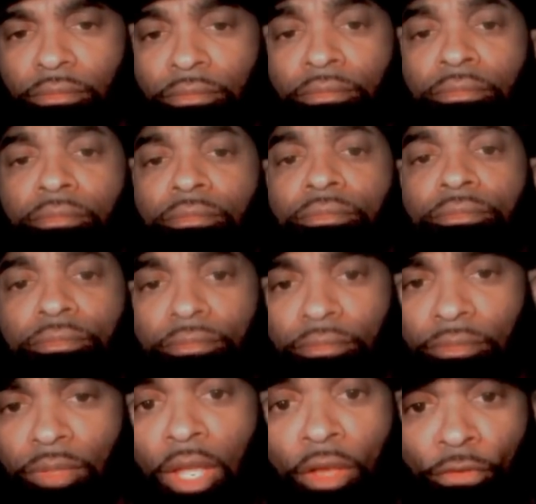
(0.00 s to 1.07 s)
Mm.
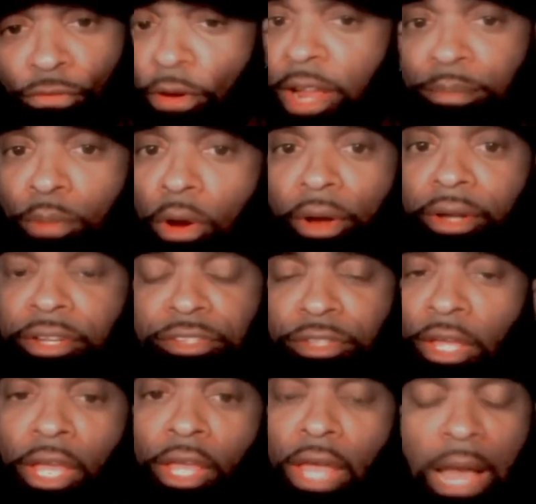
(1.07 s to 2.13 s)
Frank Martin is
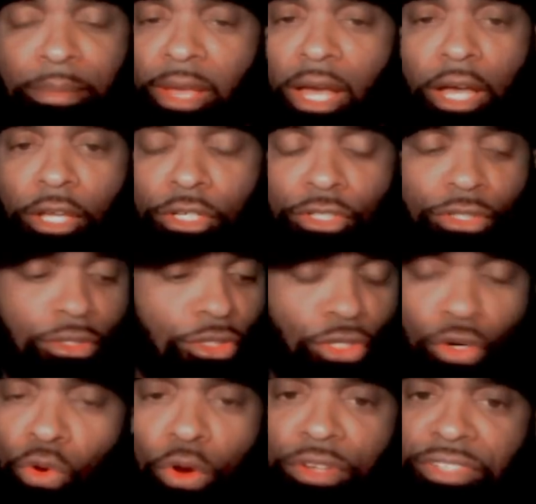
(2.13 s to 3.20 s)
the, I mean, uh,
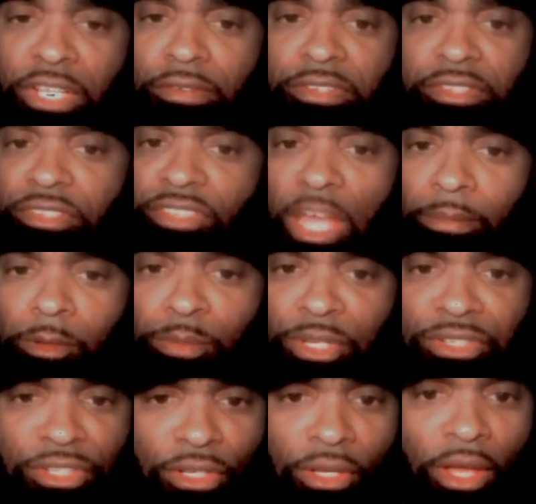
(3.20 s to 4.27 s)
Shakur Stevenson is the W
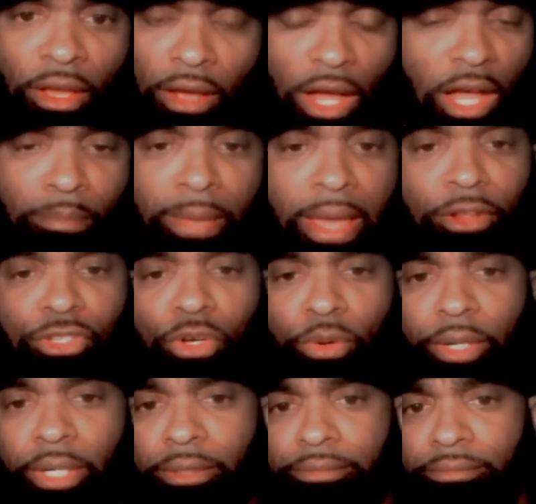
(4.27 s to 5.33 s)
B C uh,
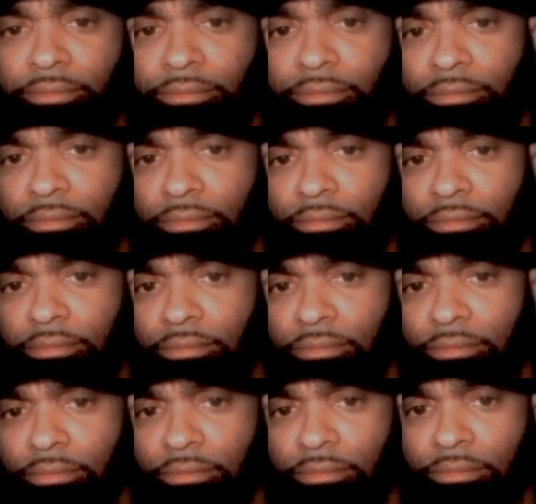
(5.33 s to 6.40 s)
mandatory.
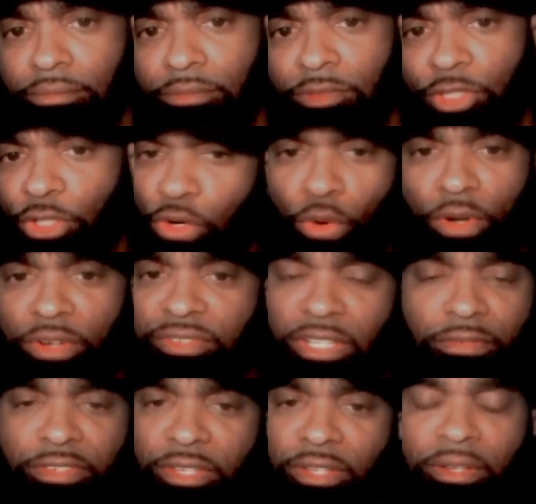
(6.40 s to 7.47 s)
Shakur
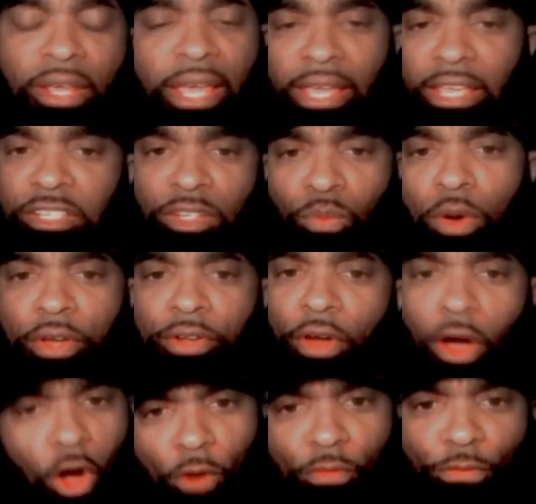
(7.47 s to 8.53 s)
Stevenson is the
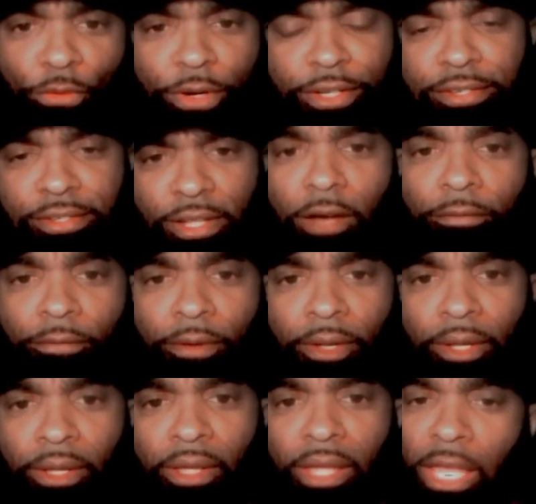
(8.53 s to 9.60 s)
one offering stuff.
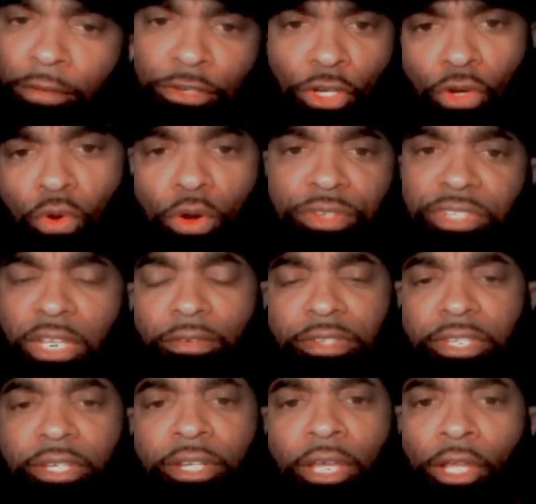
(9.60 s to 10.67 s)
If Shakur
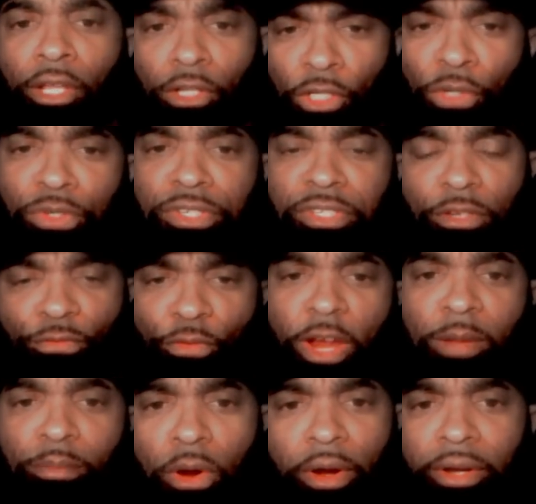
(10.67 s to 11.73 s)
Stevenson loses to
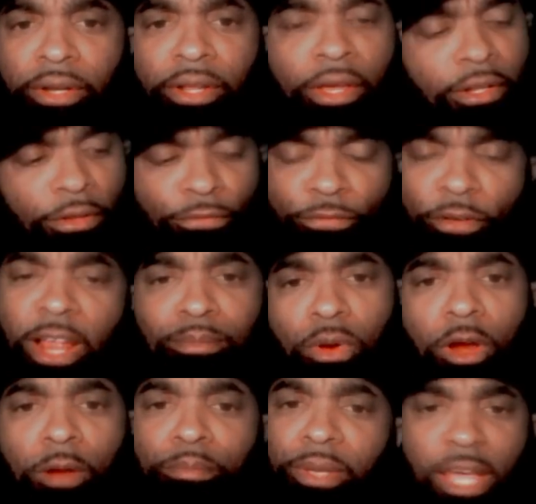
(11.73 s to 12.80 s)
Frank Martin, then Frank
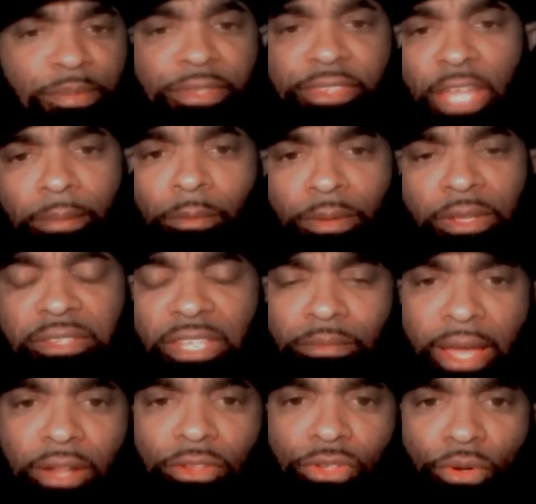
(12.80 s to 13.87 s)
Martin becomes W B C
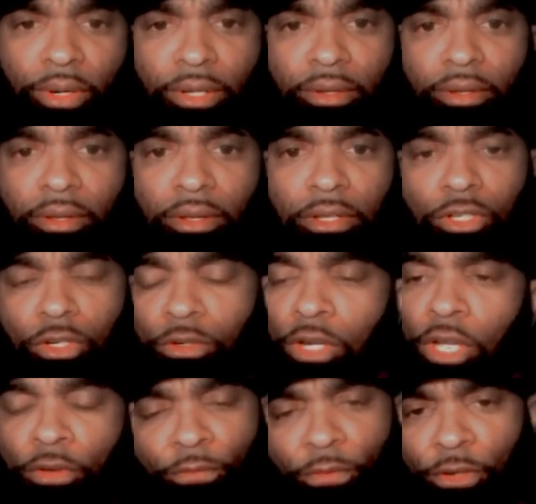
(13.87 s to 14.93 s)
mandatory. So
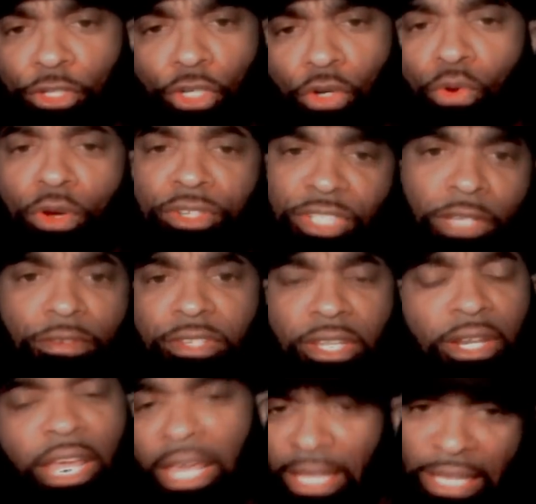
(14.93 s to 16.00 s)
for Shakur
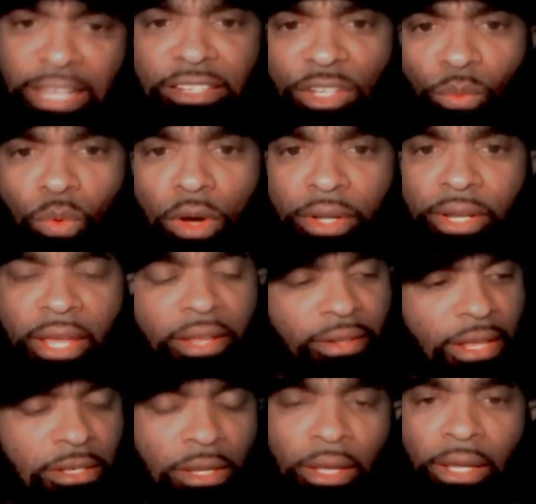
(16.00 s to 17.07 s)
Stevenson, he's the one
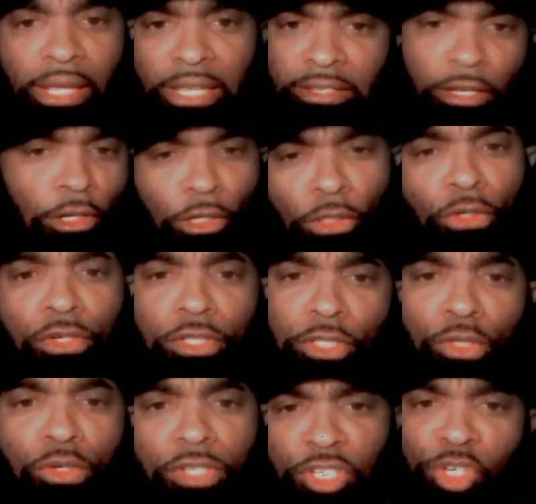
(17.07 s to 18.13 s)
that's, it's a
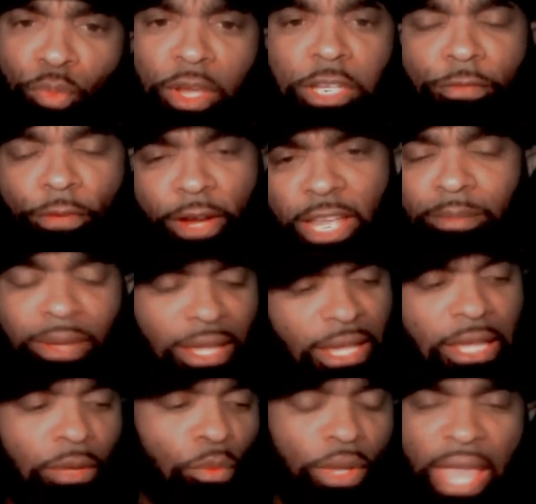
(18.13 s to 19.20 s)
lose-lose situation for him.
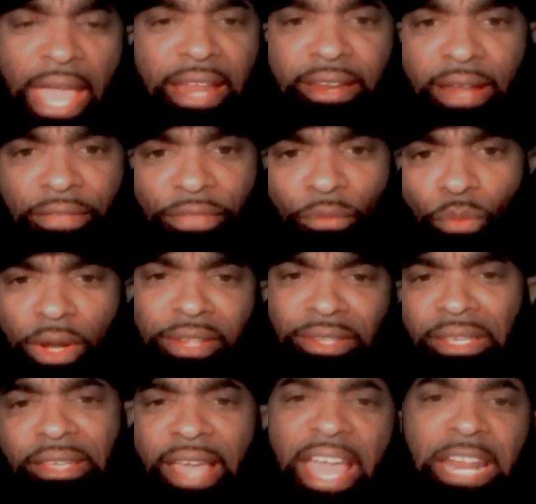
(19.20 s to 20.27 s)
He ain't gaining nothing. What is
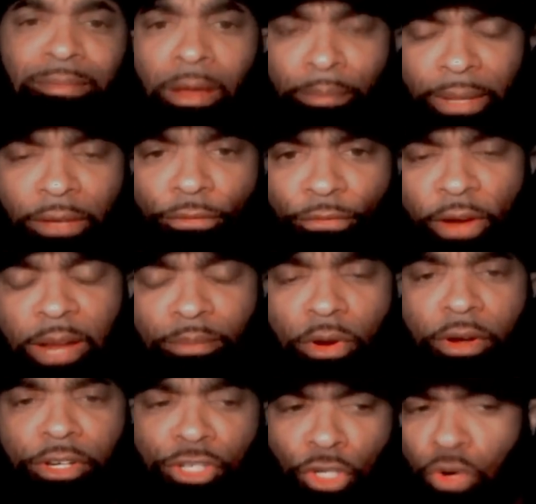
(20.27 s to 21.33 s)
he gaining by beating Frank
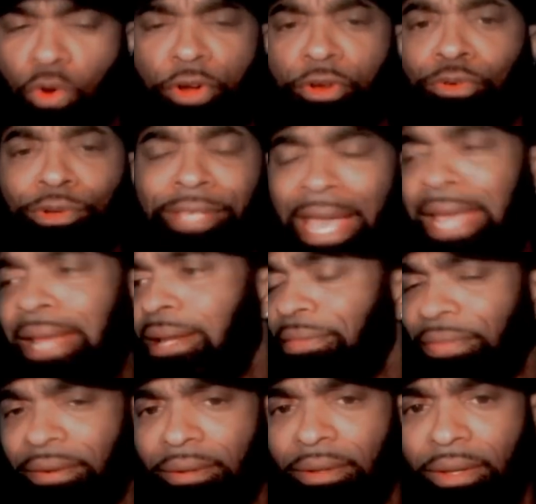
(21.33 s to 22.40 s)
Martin? Shakur don't gain
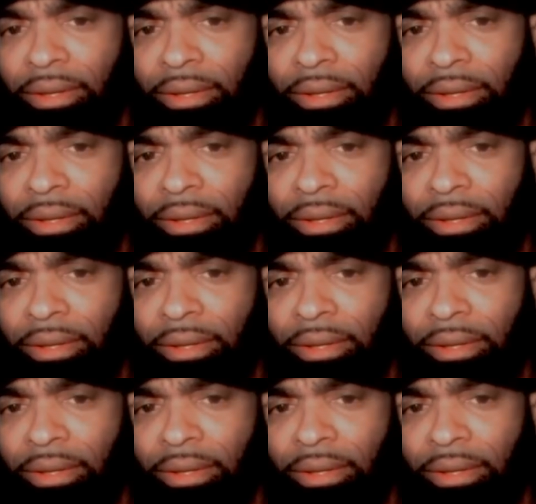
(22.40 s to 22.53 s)
nothing.